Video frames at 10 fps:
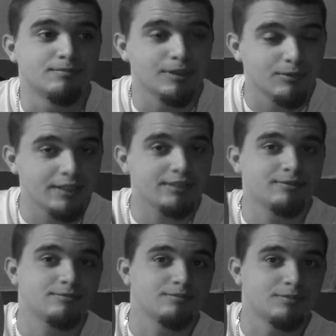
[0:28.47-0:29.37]
But wait,
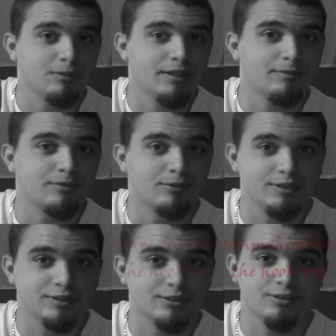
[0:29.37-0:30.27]
before
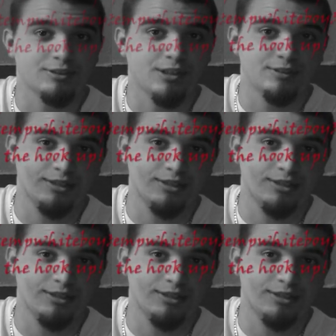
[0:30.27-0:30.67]
you just turn this off,